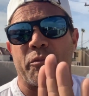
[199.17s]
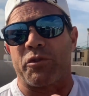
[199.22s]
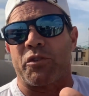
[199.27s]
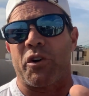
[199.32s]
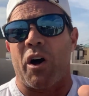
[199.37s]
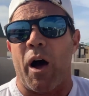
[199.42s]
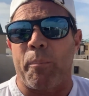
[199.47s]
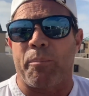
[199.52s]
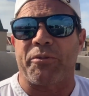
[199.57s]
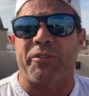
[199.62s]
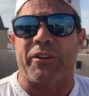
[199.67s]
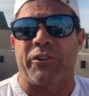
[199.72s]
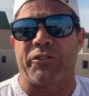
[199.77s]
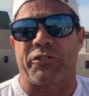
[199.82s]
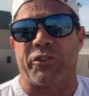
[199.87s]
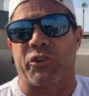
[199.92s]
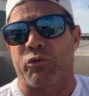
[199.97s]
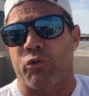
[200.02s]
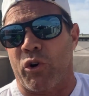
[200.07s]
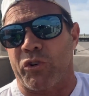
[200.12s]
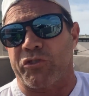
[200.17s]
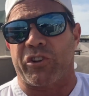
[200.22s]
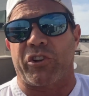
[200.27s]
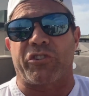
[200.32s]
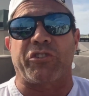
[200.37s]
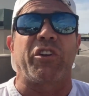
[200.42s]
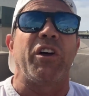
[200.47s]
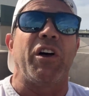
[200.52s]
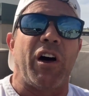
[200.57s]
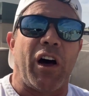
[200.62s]
with upsells and
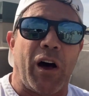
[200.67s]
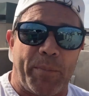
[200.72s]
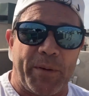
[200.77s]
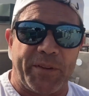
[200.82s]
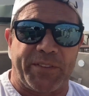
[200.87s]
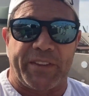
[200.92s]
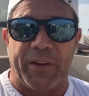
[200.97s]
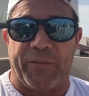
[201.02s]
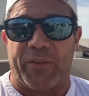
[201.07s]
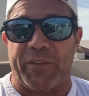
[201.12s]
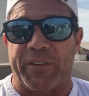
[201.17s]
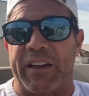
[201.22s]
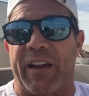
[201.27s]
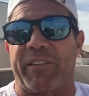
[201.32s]
cross-sells, a bit different.